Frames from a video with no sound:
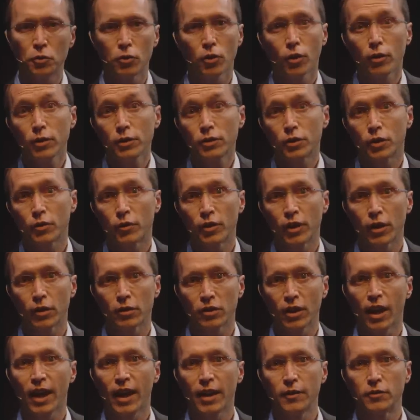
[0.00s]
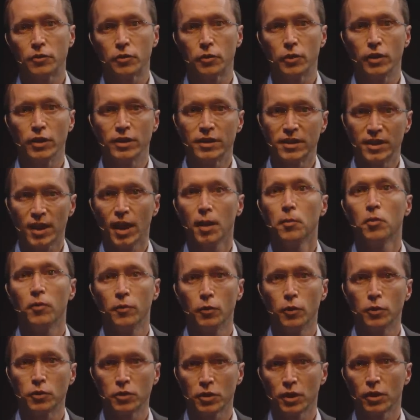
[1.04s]
a large degree, our lives are the sum of
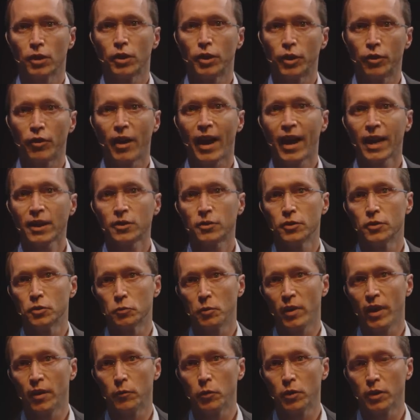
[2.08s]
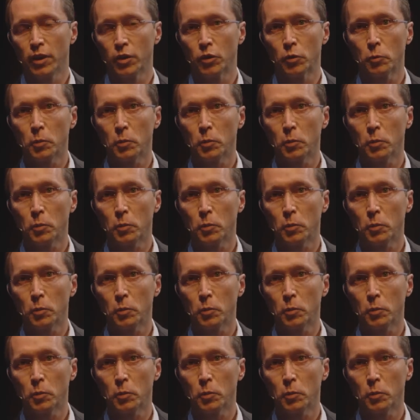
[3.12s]
those little interactions we have with other